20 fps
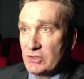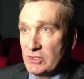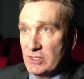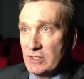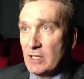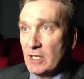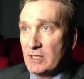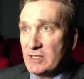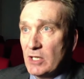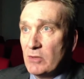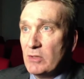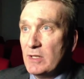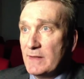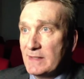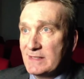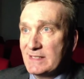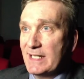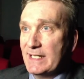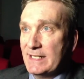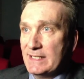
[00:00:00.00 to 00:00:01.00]
it's only
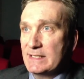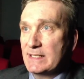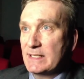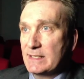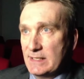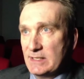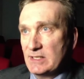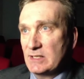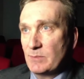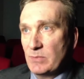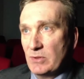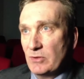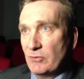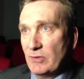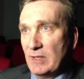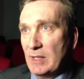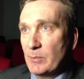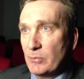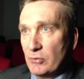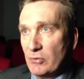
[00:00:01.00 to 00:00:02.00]
this
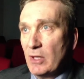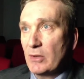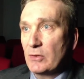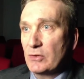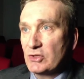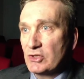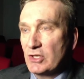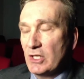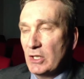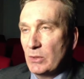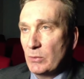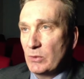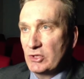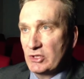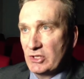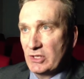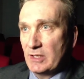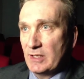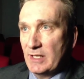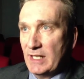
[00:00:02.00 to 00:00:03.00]
interdisciplinary approach which
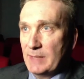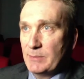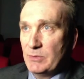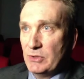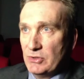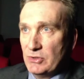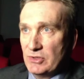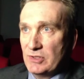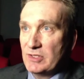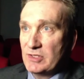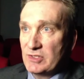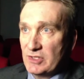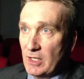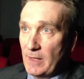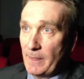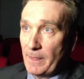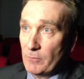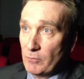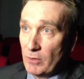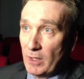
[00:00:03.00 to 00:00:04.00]
can enable you to
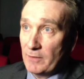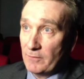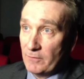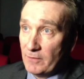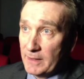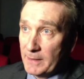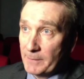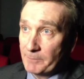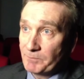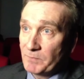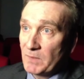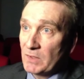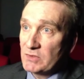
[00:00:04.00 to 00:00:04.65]
design the right thing.